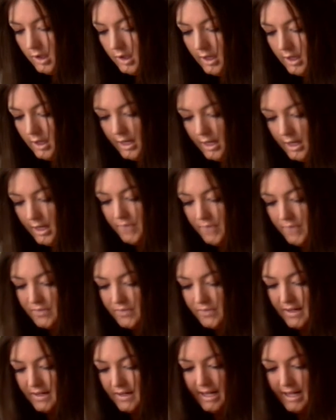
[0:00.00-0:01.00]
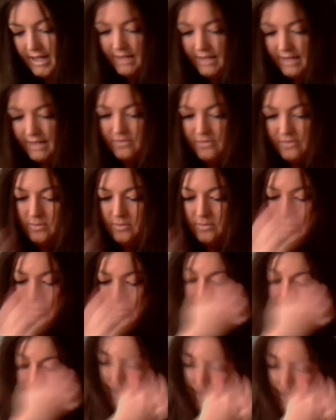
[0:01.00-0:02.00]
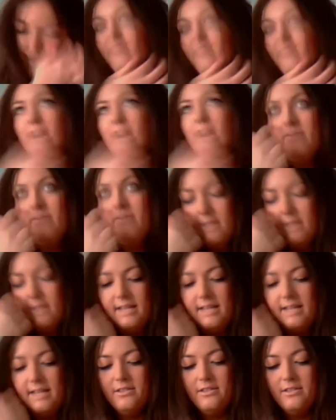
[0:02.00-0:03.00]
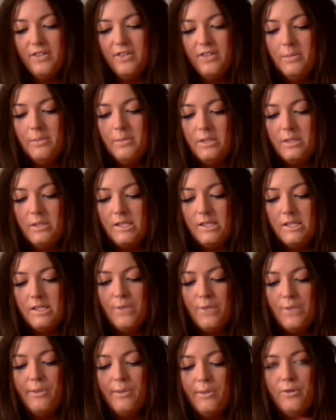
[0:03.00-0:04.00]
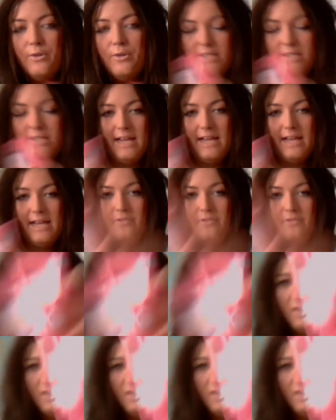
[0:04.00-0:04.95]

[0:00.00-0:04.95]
I have my favourite hand cream, which is Soap and Glory's hand food.